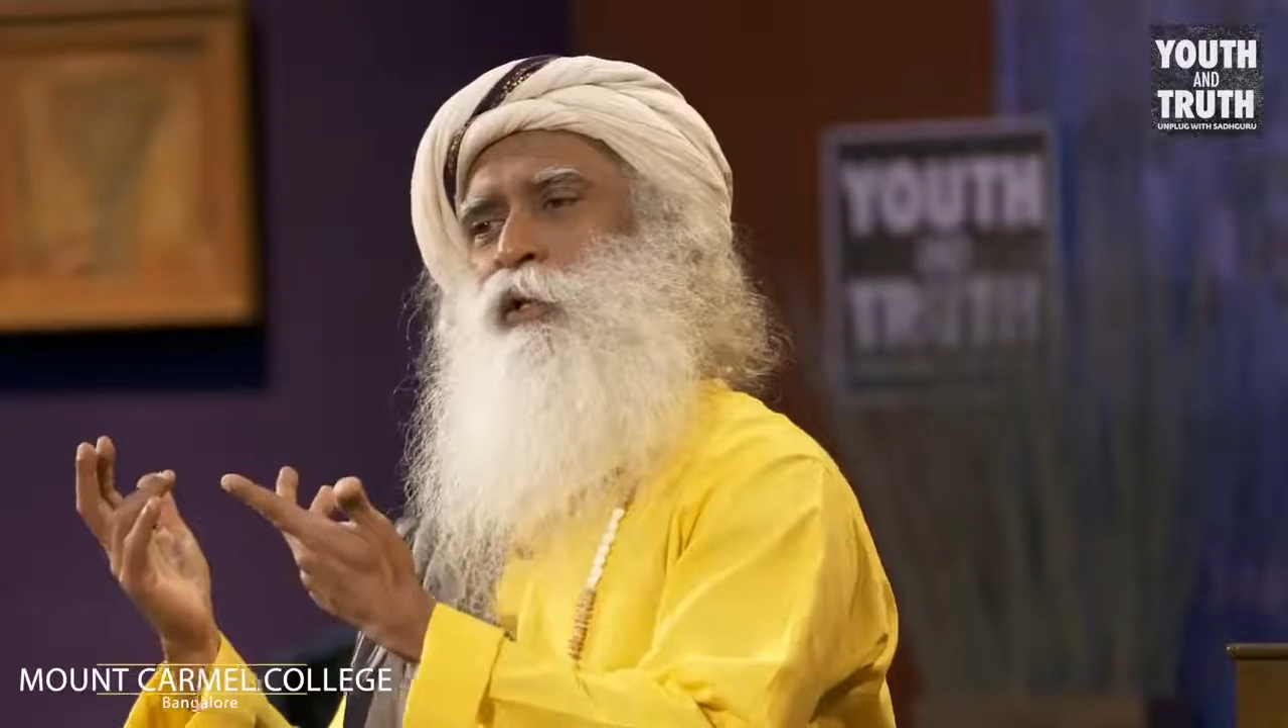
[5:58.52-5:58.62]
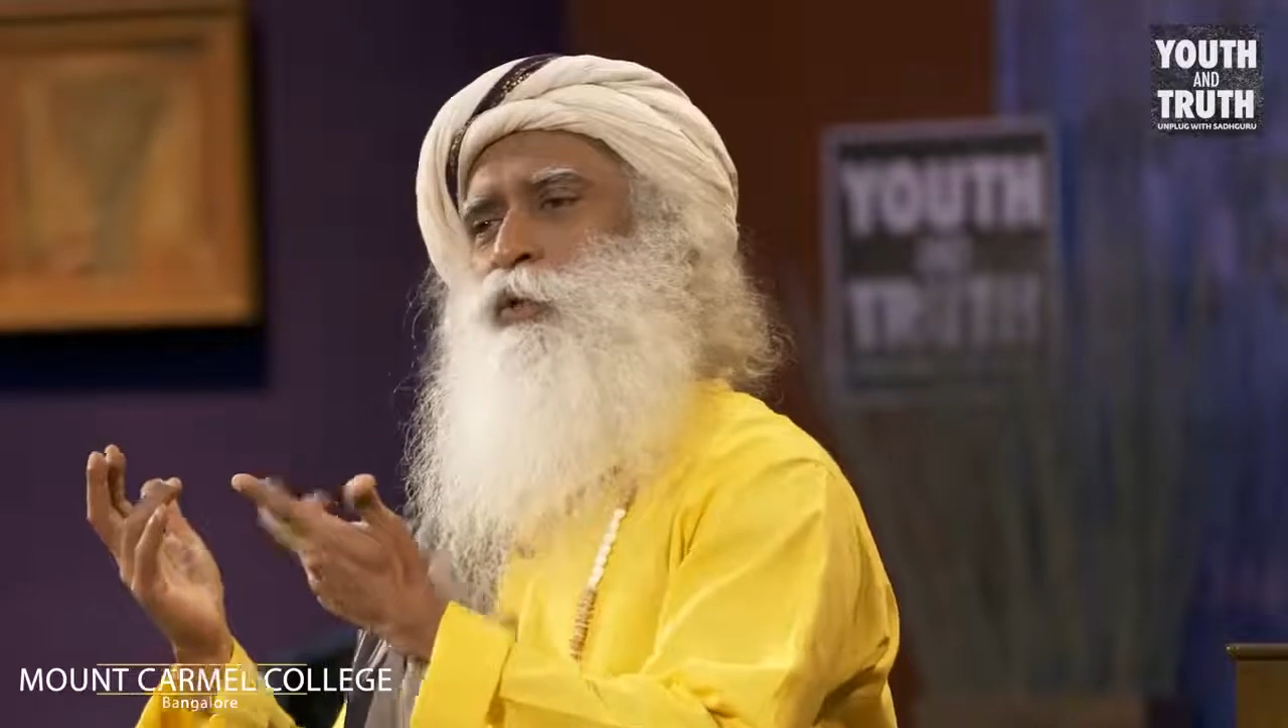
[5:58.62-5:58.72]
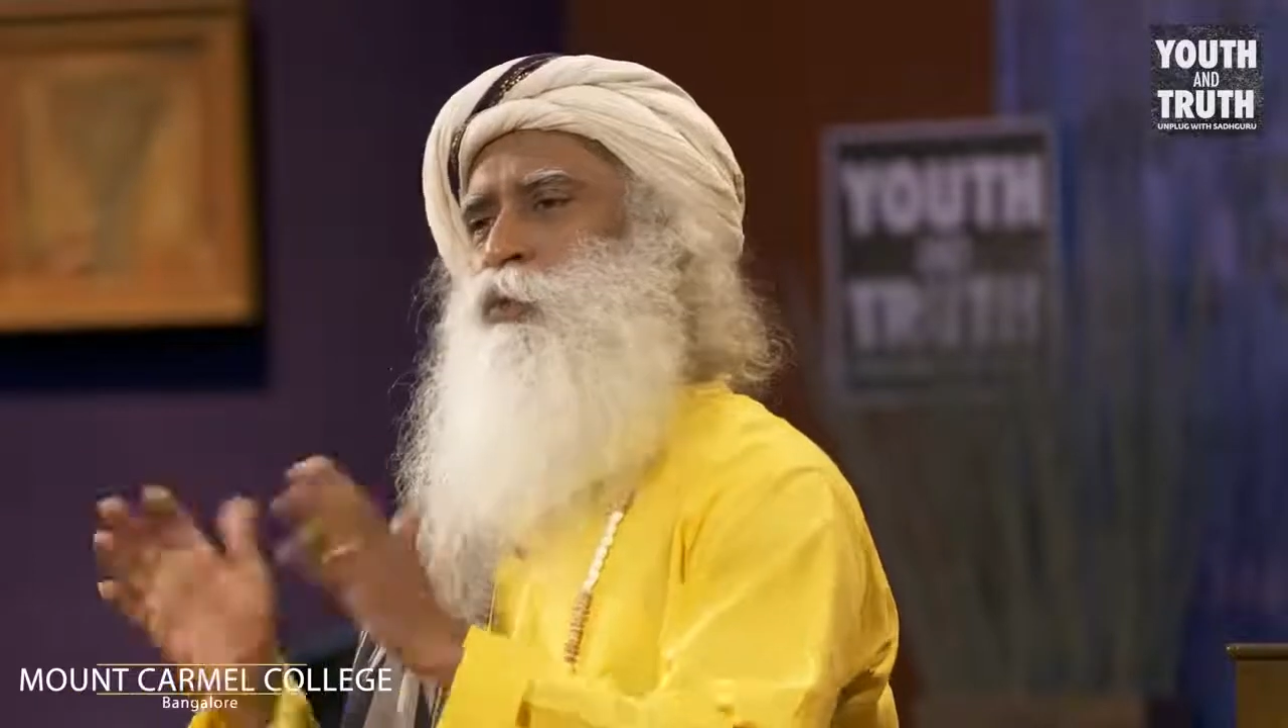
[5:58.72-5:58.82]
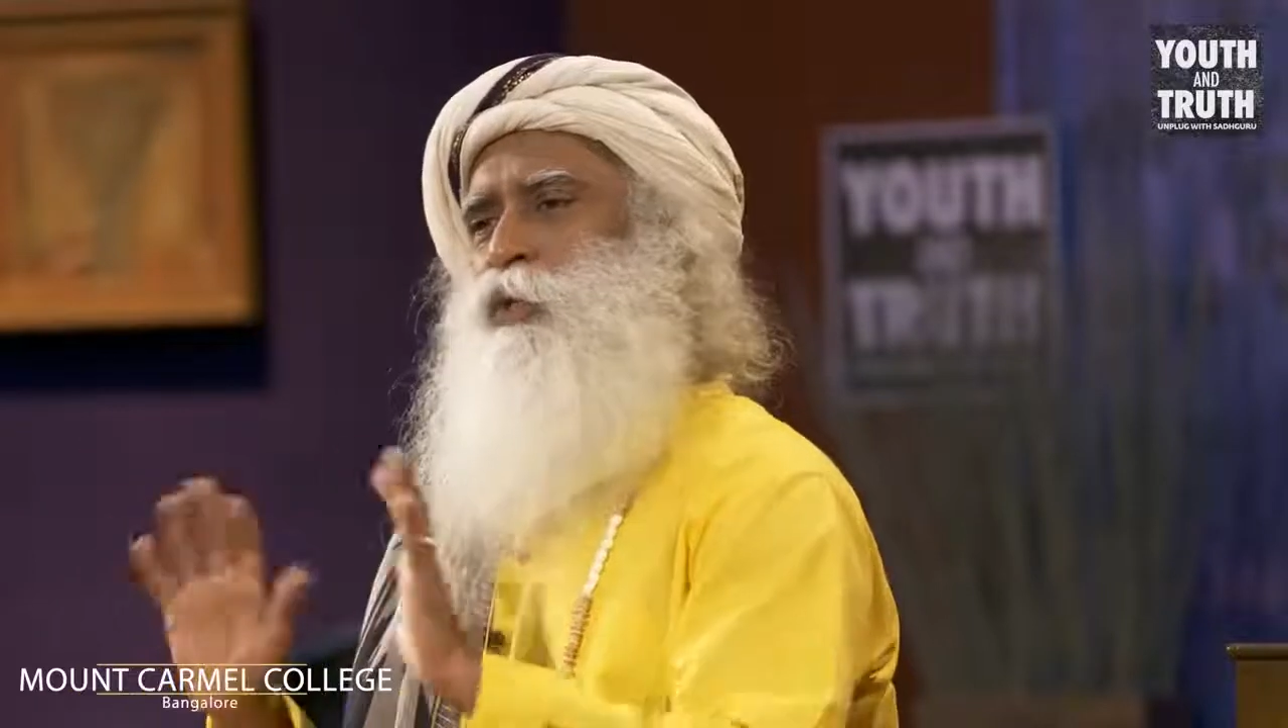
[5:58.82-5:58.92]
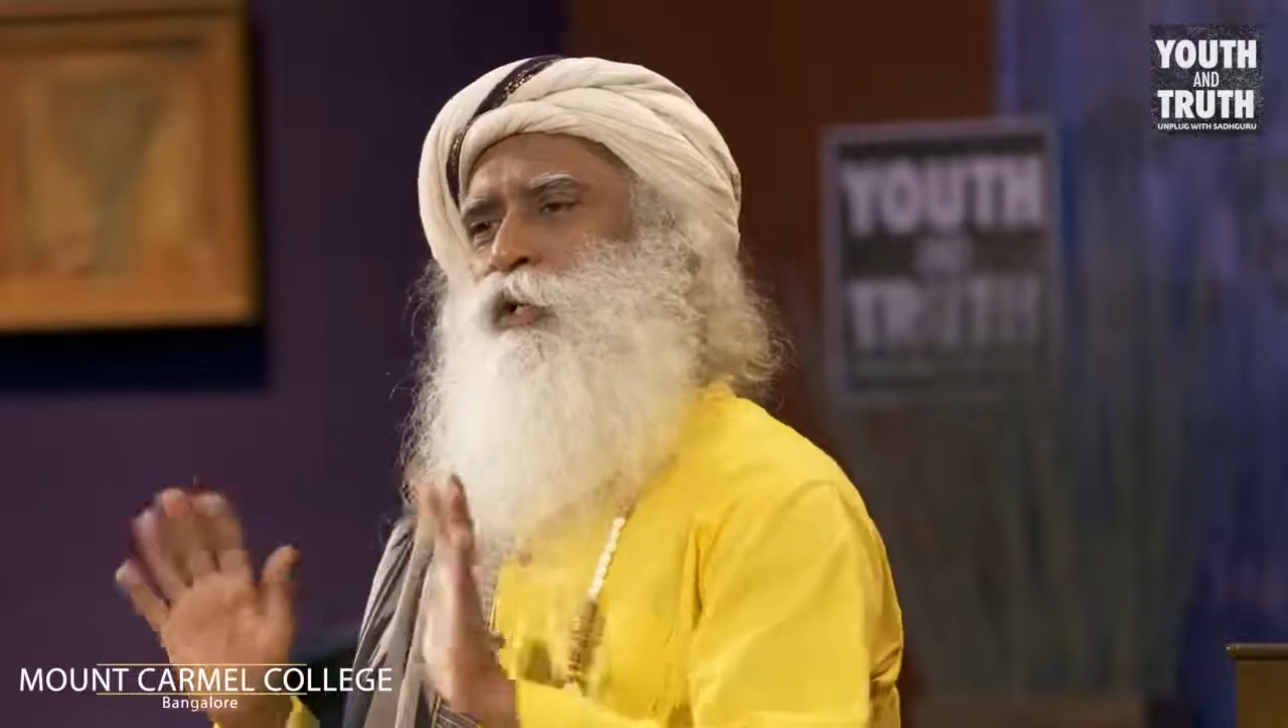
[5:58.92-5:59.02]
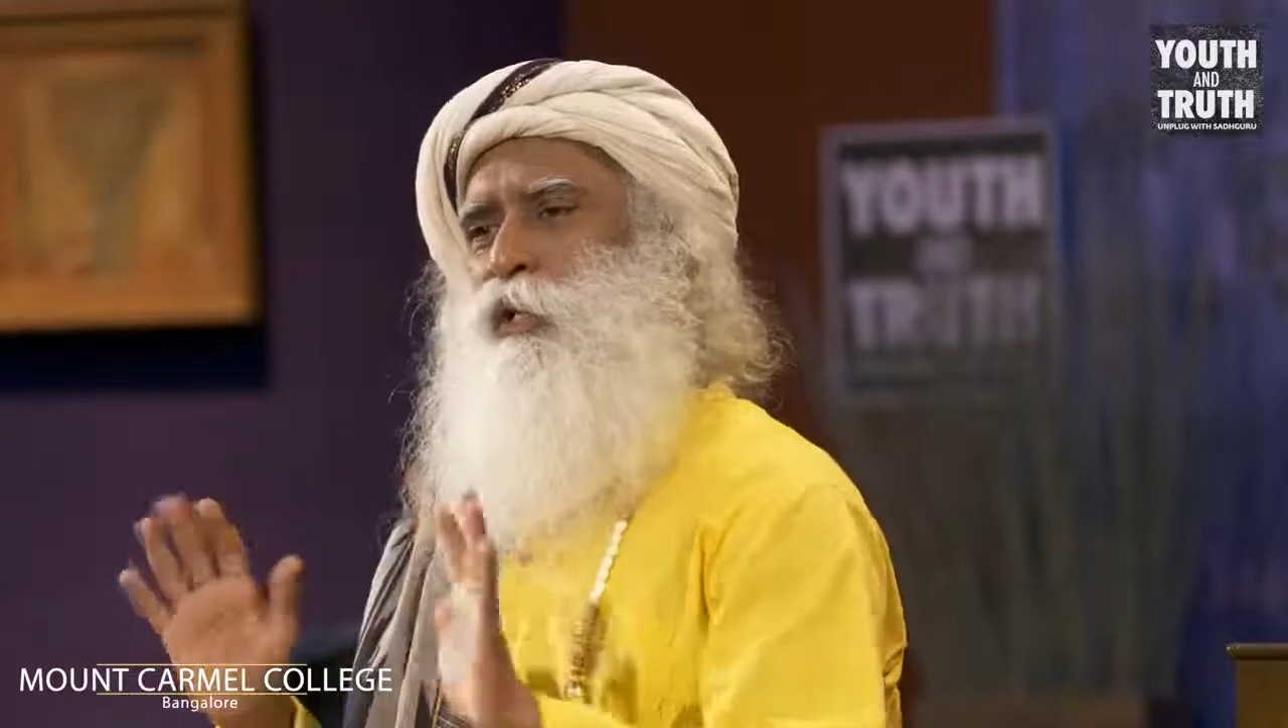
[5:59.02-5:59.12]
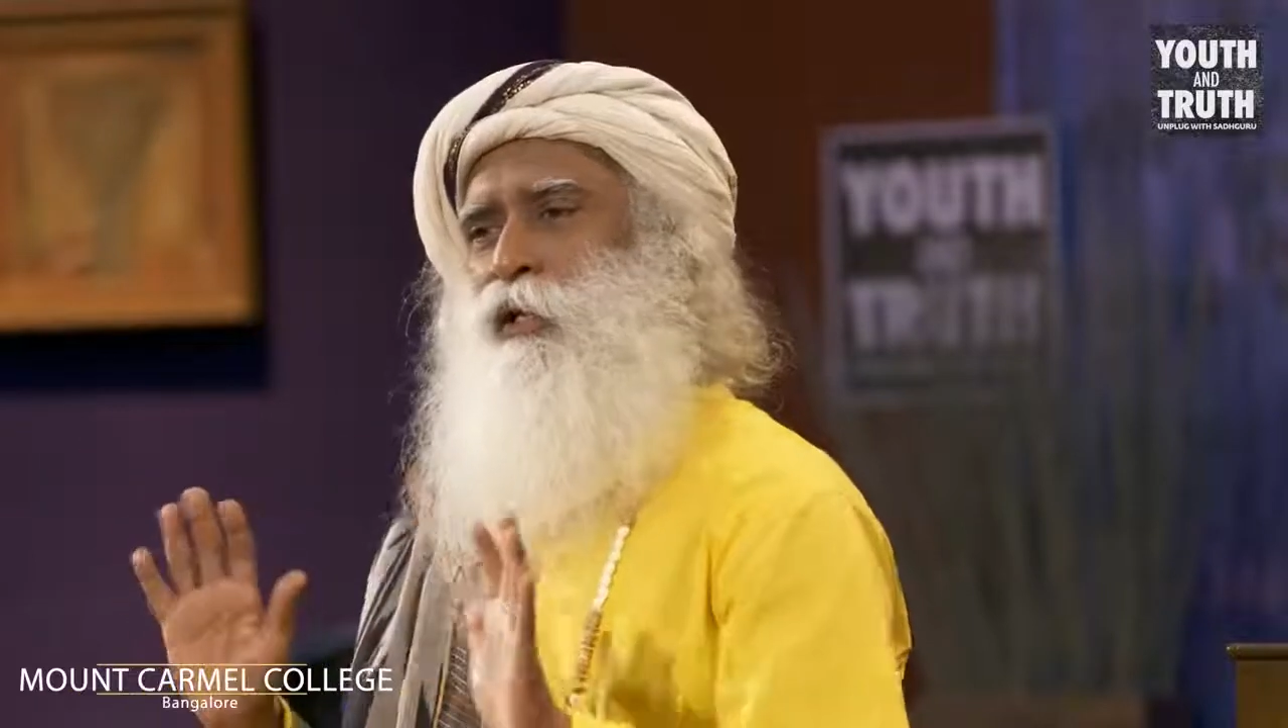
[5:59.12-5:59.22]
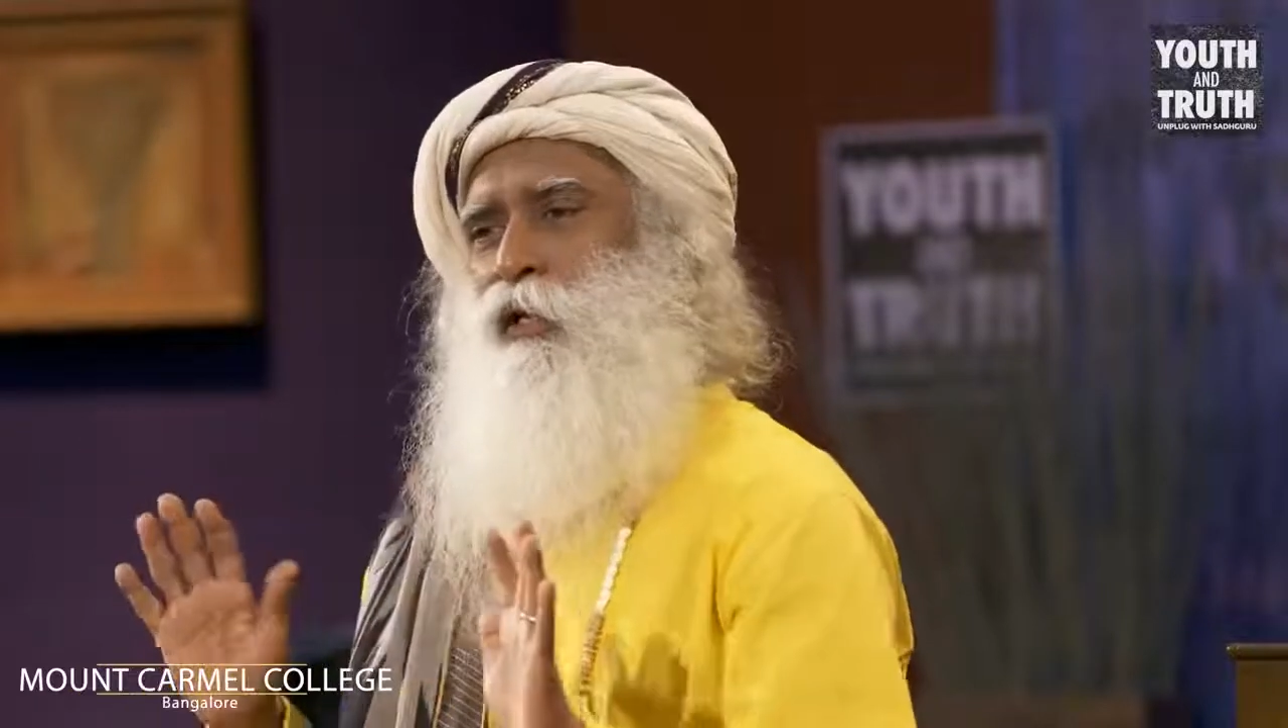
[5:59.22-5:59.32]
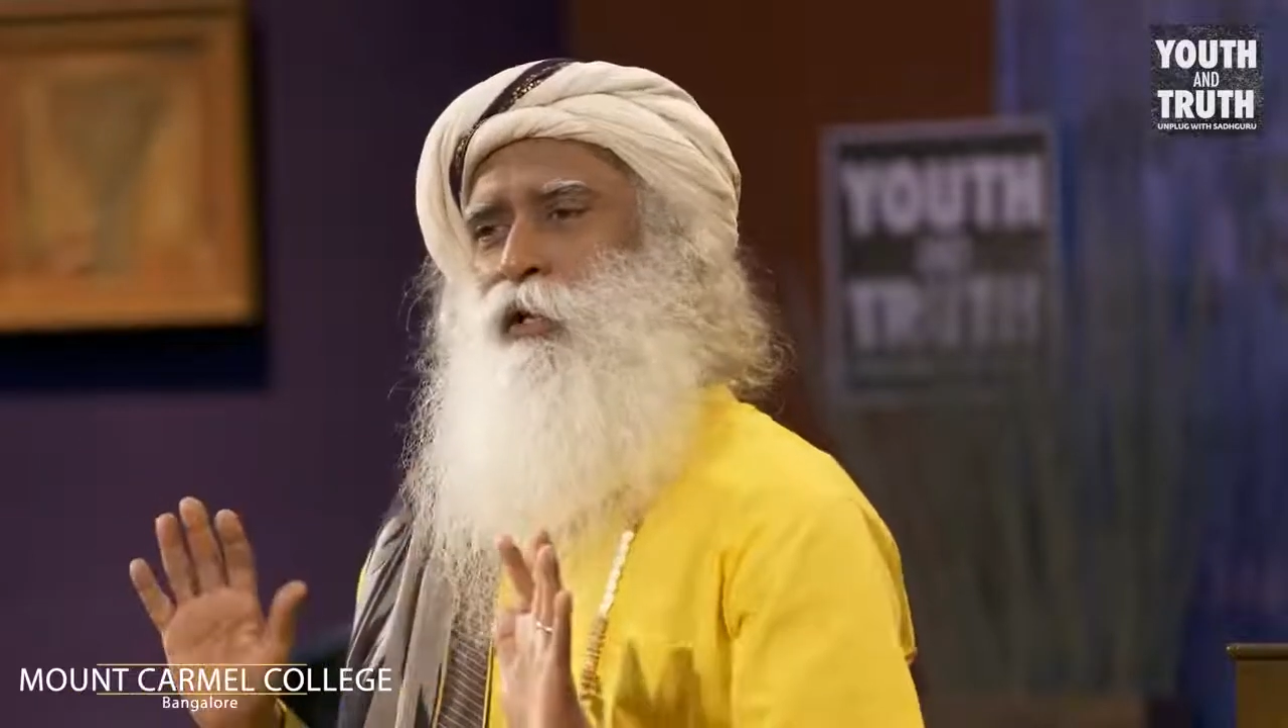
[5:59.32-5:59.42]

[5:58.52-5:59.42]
you didn't get